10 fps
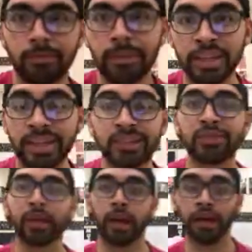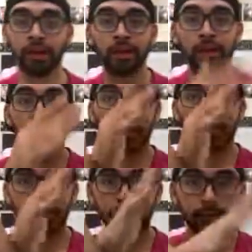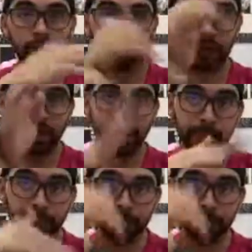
beings flying. So fly.